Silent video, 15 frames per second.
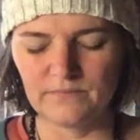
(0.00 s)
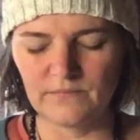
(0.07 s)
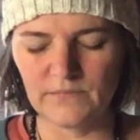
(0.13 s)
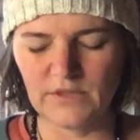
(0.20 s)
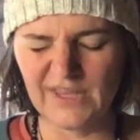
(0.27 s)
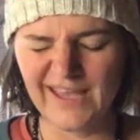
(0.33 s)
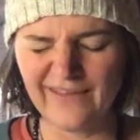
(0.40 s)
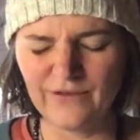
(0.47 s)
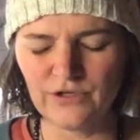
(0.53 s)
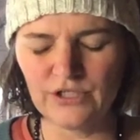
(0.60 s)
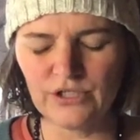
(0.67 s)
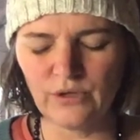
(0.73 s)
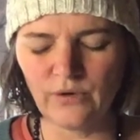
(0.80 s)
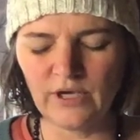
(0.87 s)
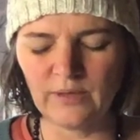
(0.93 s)
Now they're
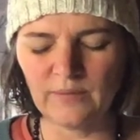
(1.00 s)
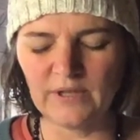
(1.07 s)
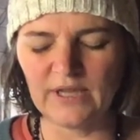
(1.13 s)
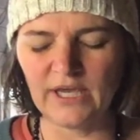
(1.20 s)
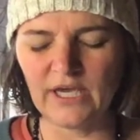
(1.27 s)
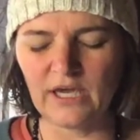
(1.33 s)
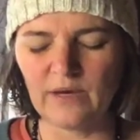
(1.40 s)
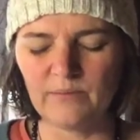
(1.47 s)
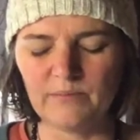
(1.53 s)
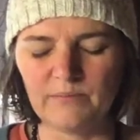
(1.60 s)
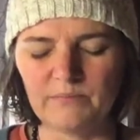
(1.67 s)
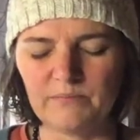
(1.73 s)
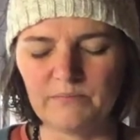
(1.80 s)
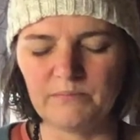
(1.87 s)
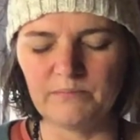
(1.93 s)
showing me a
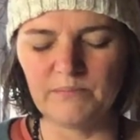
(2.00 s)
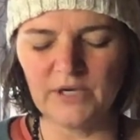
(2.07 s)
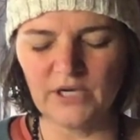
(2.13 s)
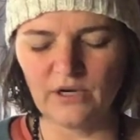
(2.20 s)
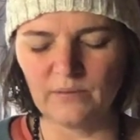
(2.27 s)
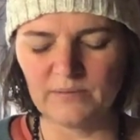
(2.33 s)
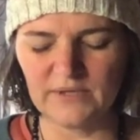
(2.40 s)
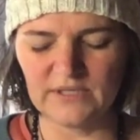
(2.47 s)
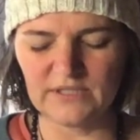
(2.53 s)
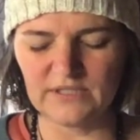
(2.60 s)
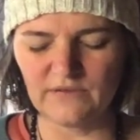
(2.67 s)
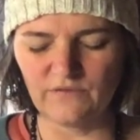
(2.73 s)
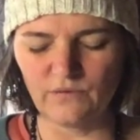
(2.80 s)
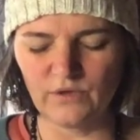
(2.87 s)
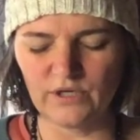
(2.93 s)
bigger piece
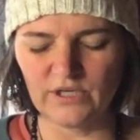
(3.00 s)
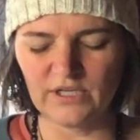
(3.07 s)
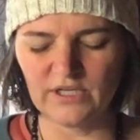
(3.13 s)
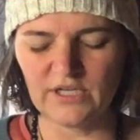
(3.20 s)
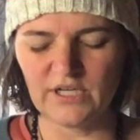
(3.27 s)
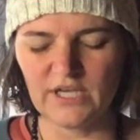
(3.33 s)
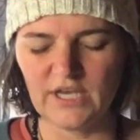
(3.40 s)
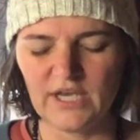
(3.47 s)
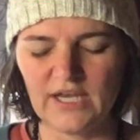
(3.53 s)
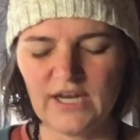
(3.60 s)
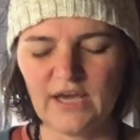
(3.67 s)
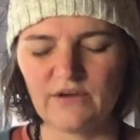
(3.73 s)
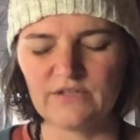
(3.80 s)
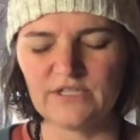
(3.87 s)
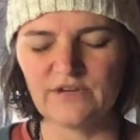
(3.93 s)
of wood and
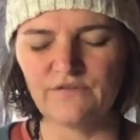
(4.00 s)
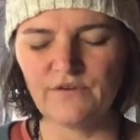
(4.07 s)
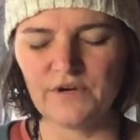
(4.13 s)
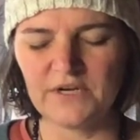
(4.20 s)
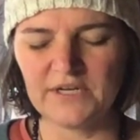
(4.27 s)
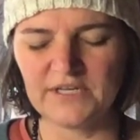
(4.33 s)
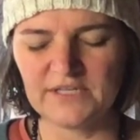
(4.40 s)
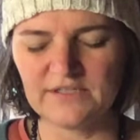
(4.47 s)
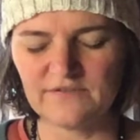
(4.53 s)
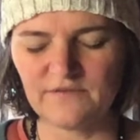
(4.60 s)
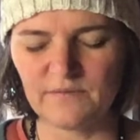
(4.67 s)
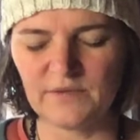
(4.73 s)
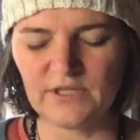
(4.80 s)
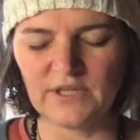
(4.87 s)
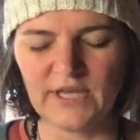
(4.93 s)
how different it is
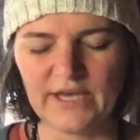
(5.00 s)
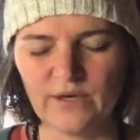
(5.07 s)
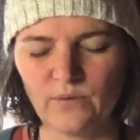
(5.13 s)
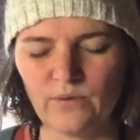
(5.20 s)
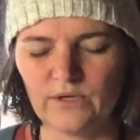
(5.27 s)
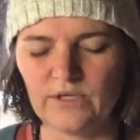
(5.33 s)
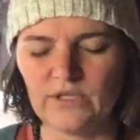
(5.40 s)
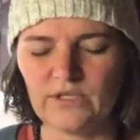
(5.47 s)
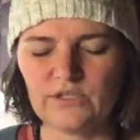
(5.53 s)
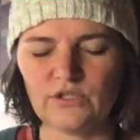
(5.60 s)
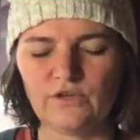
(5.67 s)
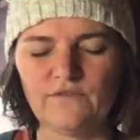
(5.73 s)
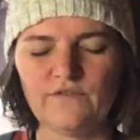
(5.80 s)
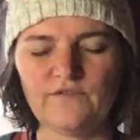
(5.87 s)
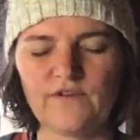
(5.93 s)
from the light wood. So
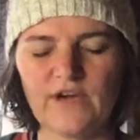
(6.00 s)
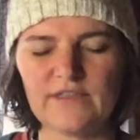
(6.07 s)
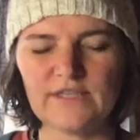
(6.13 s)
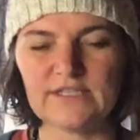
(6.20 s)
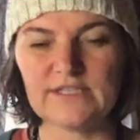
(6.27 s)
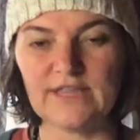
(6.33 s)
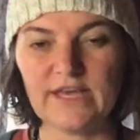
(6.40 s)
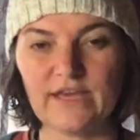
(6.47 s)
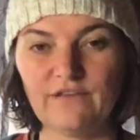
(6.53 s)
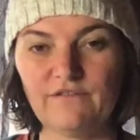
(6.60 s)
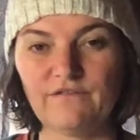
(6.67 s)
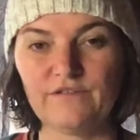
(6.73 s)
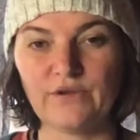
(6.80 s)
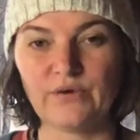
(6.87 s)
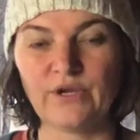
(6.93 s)
if you've got this light
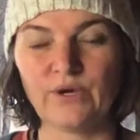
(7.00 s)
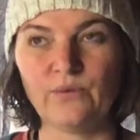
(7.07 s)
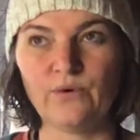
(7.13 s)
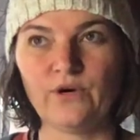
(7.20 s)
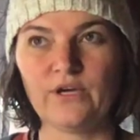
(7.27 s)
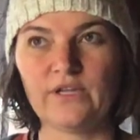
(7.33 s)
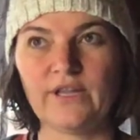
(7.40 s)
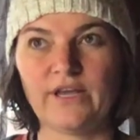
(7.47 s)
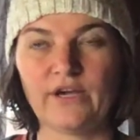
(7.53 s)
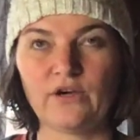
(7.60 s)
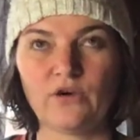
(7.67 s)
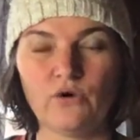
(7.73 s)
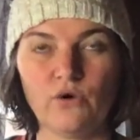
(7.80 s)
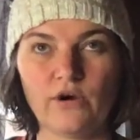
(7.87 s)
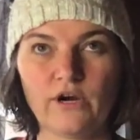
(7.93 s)
floating wood like
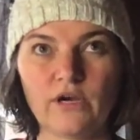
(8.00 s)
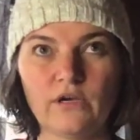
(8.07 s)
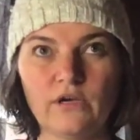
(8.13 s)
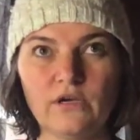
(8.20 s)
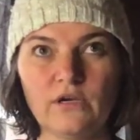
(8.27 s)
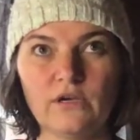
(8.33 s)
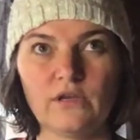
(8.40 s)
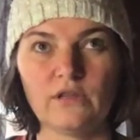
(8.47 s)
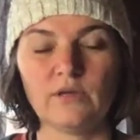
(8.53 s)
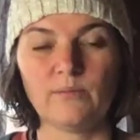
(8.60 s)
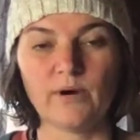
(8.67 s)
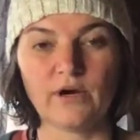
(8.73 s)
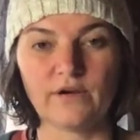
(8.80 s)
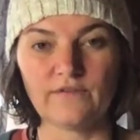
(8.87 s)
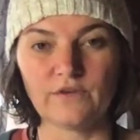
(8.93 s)
cork, the
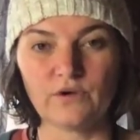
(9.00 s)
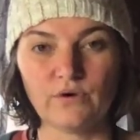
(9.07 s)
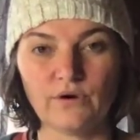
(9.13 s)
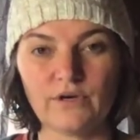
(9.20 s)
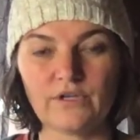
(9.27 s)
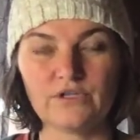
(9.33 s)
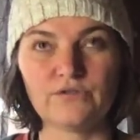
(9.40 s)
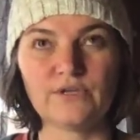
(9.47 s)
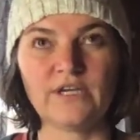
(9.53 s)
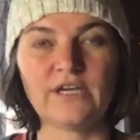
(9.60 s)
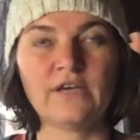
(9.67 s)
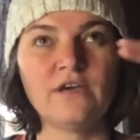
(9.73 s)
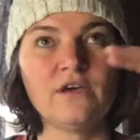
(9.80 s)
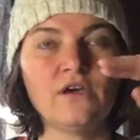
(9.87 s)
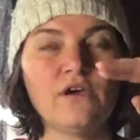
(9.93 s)
bark of the cork
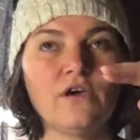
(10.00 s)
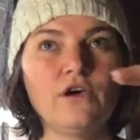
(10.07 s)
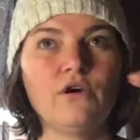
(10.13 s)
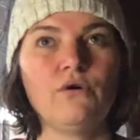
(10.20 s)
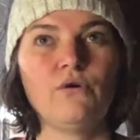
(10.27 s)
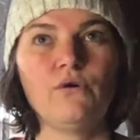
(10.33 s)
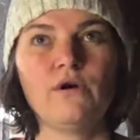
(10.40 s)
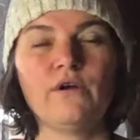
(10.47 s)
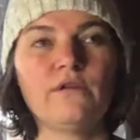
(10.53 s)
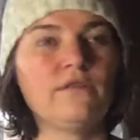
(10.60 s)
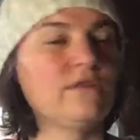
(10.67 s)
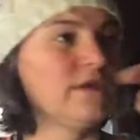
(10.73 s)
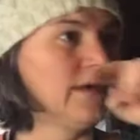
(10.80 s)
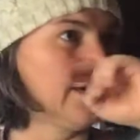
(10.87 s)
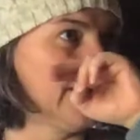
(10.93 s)
tree, or
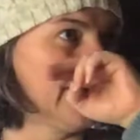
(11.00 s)
the